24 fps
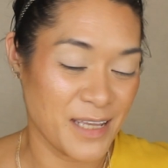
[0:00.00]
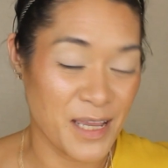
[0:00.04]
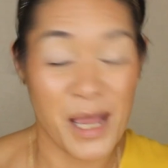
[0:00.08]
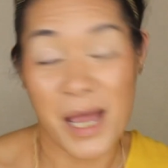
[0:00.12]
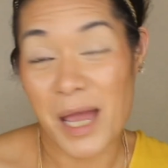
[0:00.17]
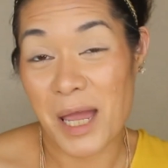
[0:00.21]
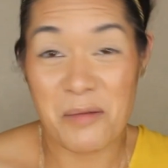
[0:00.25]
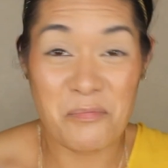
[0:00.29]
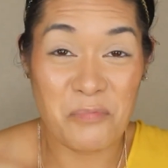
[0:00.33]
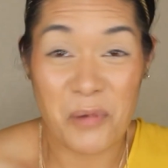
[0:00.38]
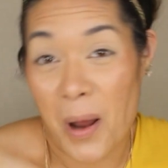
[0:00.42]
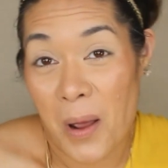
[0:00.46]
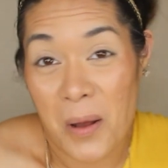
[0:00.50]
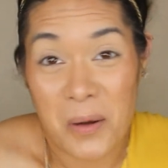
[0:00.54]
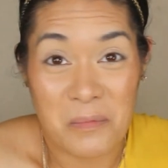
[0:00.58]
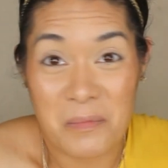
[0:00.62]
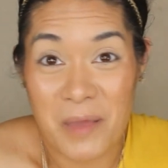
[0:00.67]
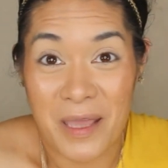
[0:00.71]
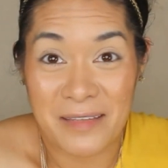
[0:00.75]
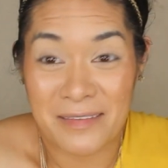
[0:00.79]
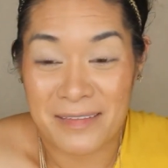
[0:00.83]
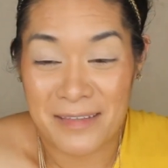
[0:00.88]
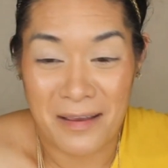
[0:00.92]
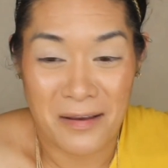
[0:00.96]
I'm proud of
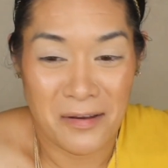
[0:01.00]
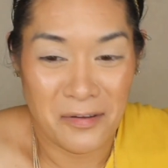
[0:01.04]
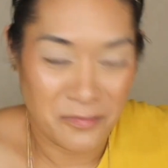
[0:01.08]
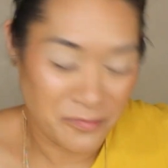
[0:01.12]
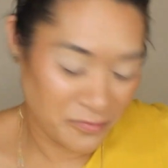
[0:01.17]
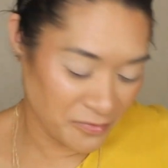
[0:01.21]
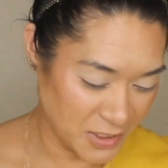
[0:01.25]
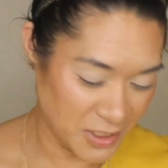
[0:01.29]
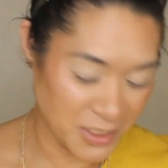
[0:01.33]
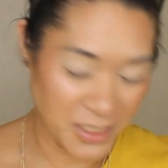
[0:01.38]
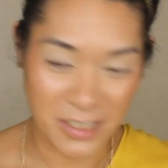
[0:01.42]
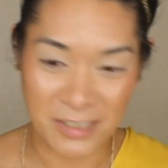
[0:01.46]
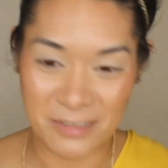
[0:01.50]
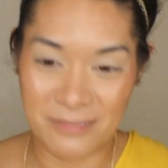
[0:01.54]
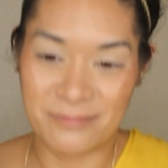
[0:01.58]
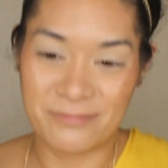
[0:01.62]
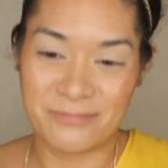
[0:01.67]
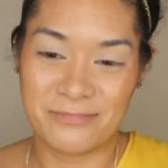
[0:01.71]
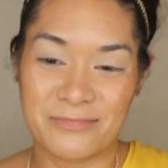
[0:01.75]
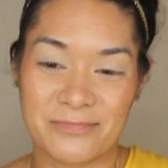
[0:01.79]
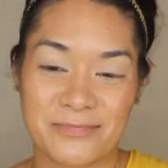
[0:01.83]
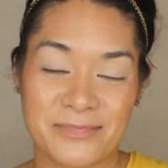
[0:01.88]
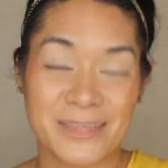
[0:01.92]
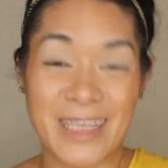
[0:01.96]
myself. You know,
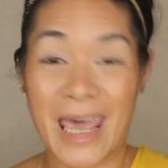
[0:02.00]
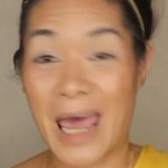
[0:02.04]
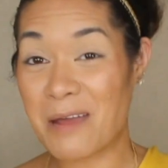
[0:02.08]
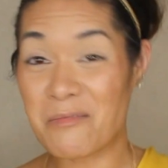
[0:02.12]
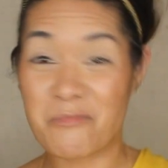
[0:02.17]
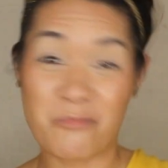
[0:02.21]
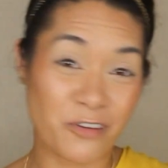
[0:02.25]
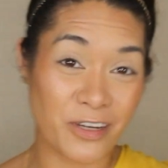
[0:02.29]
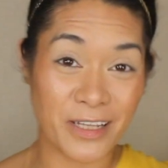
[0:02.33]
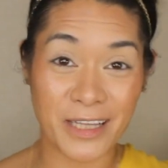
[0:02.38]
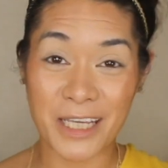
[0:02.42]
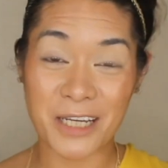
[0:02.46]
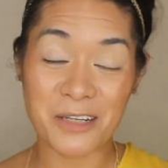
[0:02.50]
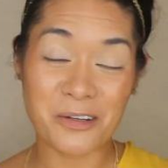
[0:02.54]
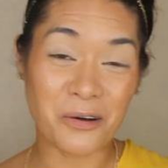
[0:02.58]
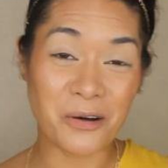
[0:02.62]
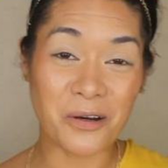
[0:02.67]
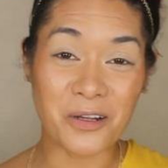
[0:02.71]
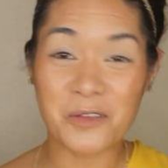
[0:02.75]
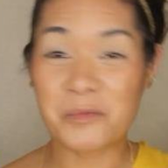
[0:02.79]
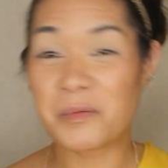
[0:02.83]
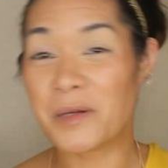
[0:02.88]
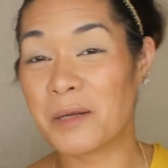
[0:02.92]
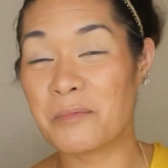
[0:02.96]
I'm really
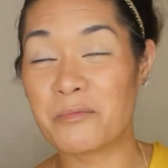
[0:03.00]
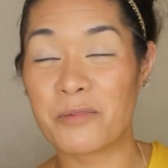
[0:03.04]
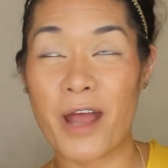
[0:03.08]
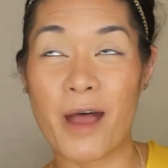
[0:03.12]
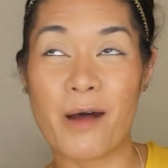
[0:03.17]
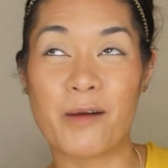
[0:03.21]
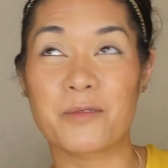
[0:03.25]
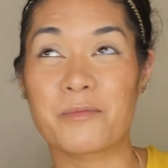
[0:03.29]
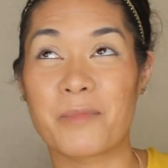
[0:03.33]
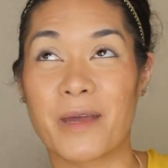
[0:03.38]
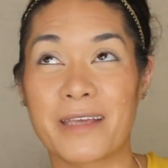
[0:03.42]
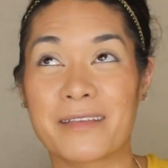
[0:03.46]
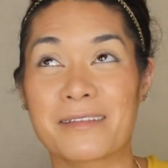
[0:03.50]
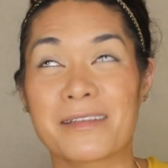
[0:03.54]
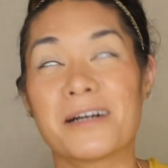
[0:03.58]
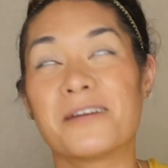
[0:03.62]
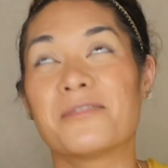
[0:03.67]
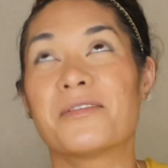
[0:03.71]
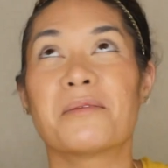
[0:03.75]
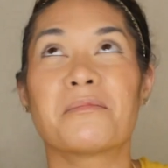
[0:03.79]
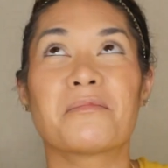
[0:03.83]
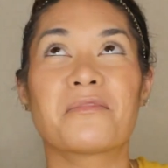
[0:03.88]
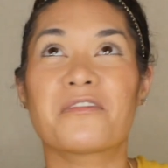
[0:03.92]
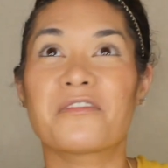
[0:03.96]
old, but I'm proud of
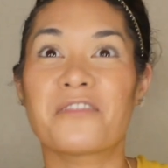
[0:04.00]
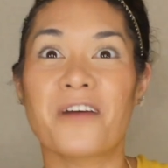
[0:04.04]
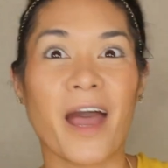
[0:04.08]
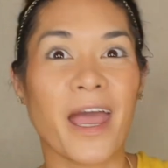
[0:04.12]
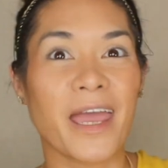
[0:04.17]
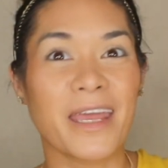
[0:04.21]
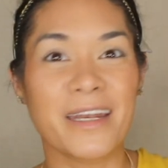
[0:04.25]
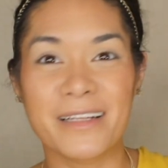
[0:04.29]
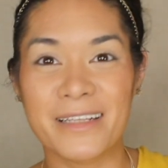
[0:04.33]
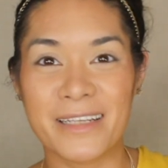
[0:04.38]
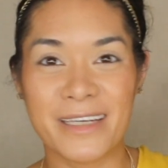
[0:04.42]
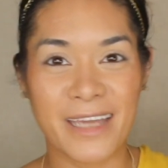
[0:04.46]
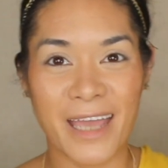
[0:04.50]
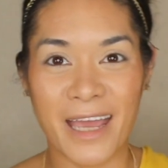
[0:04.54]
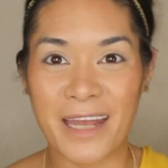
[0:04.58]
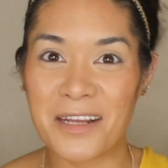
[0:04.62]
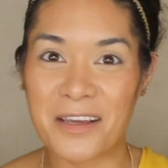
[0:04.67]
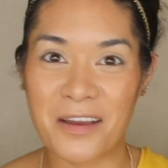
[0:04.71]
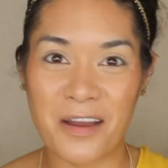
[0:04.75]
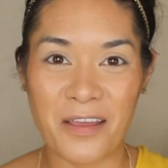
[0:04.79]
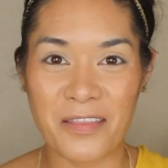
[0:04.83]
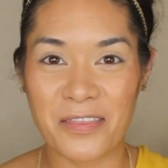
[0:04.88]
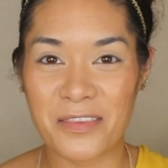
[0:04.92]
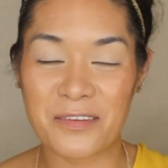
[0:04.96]
myself. I'm finally
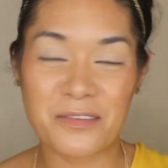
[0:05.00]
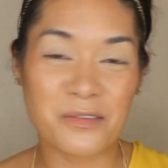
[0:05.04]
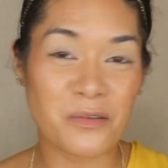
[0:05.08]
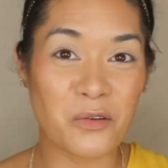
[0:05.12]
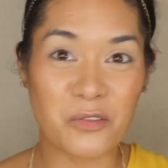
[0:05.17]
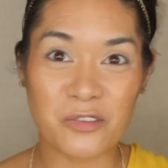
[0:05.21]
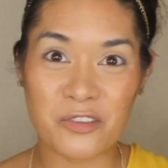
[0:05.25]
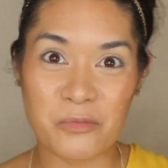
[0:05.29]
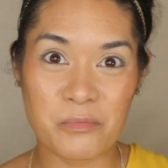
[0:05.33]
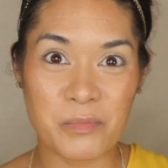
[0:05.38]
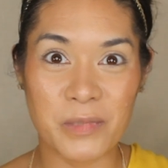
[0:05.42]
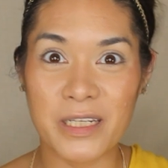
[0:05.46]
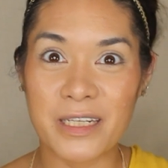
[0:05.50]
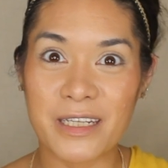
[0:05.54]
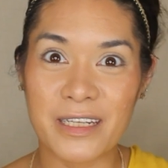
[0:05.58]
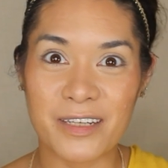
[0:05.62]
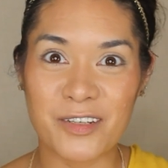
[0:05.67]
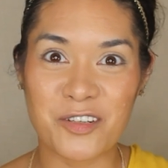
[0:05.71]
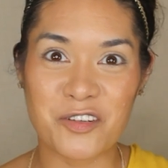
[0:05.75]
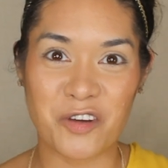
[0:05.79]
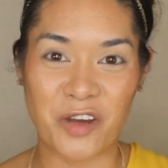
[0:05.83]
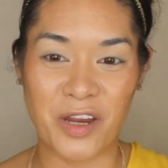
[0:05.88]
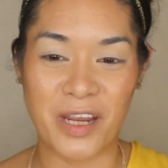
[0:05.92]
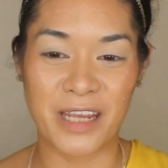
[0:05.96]
getting on the social
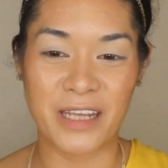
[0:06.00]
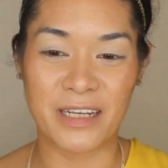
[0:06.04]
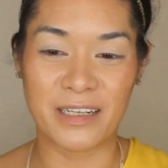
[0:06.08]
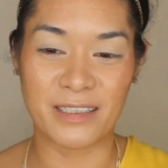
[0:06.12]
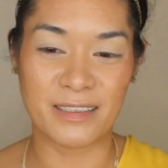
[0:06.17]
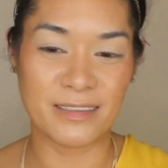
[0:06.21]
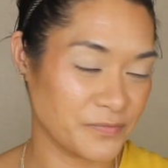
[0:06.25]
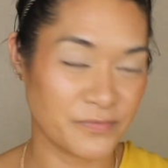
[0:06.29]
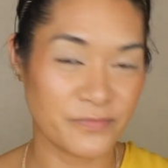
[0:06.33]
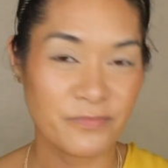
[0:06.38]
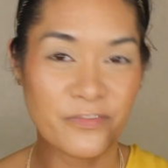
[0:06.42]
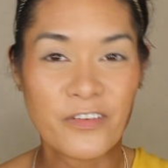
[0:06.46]
media train.